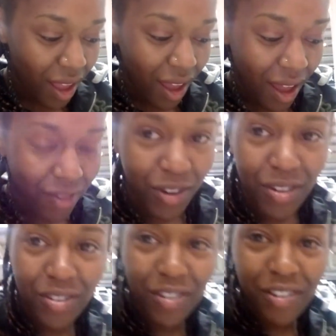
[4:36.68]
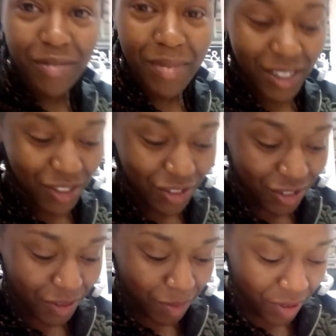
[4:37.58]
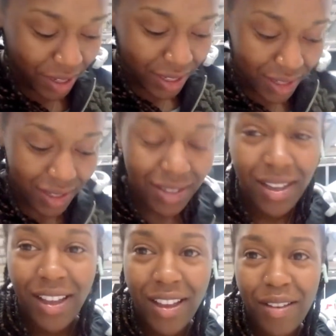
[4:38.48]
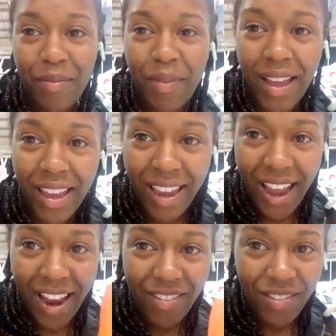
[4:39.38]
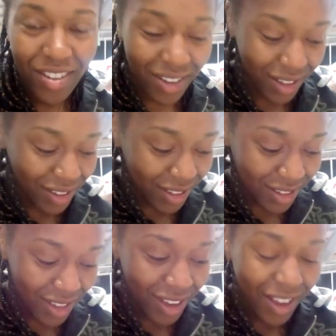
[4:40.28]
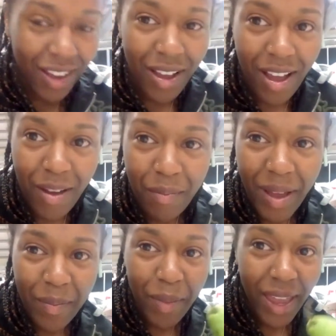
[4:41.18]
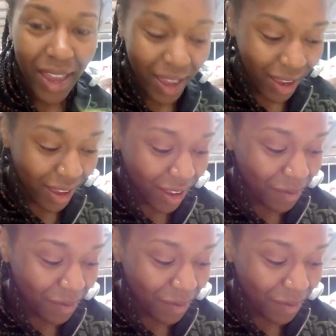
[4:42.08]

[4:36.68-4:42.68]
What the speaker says: I've got all my strawberries, my carrots, my pear,